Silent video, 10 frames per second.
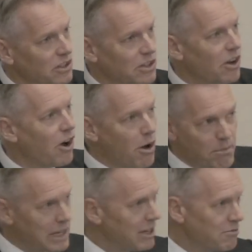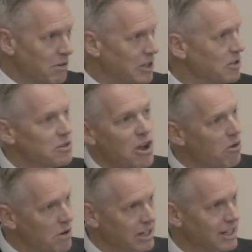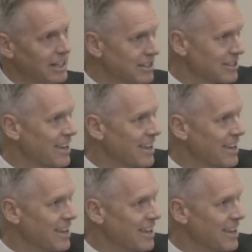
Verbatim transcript: call me when you know what it is